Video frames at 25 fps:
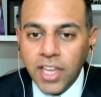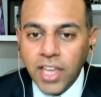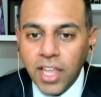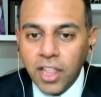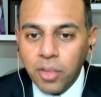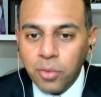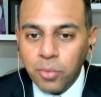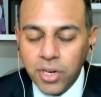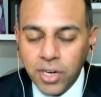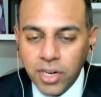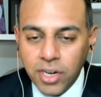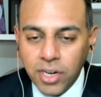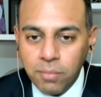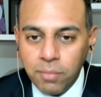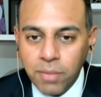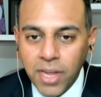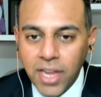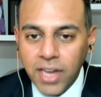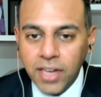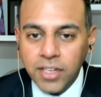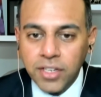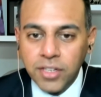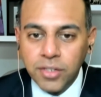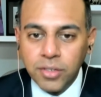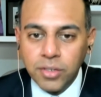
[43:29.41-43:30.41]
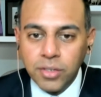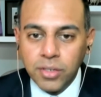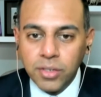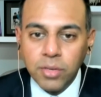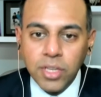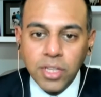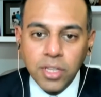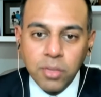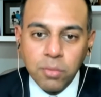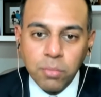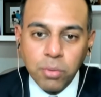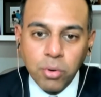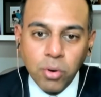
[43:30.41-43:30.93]
Gail, I want to come back to a
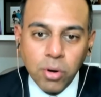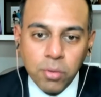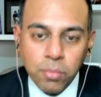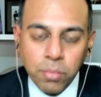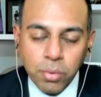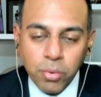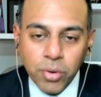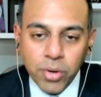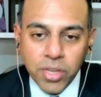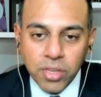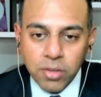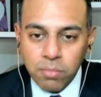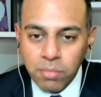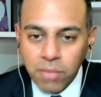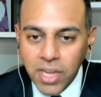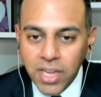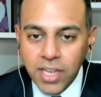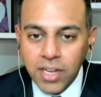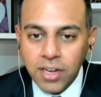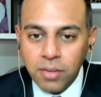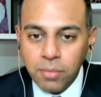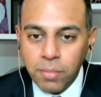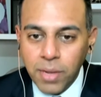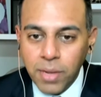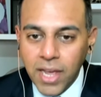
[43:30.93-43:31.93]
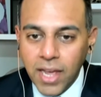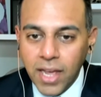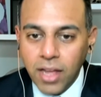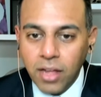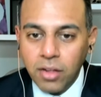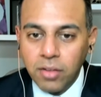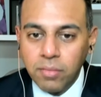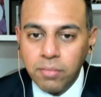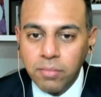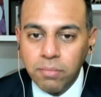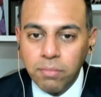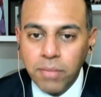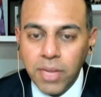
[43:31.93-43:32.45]
really important point you made
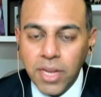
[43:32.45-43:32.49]
about